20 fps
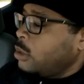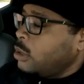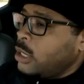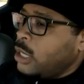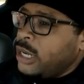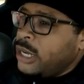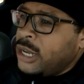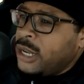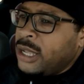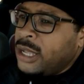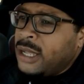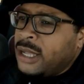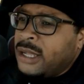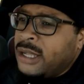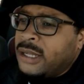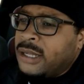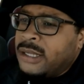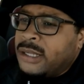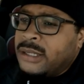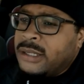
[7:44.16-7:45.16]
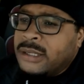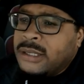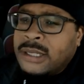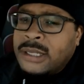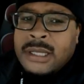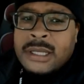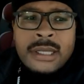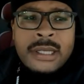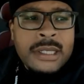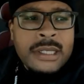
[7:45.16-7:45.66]
Did, uh,
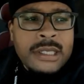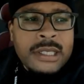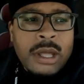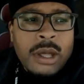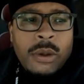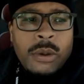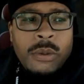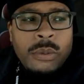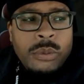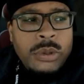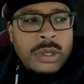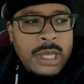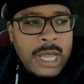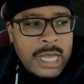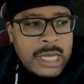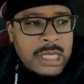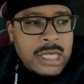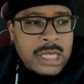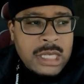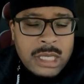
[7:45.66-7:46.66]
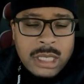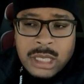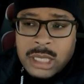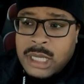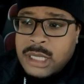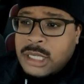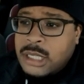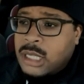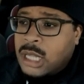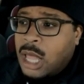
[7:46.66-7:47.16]
so this is,
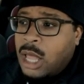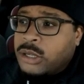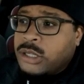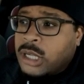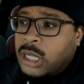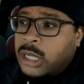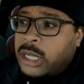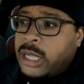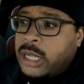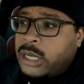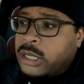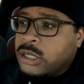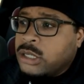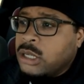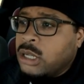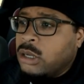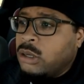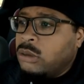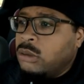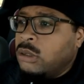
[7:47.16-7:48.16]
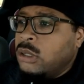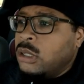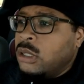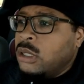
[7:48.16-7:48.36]
this is Las Colinas, though.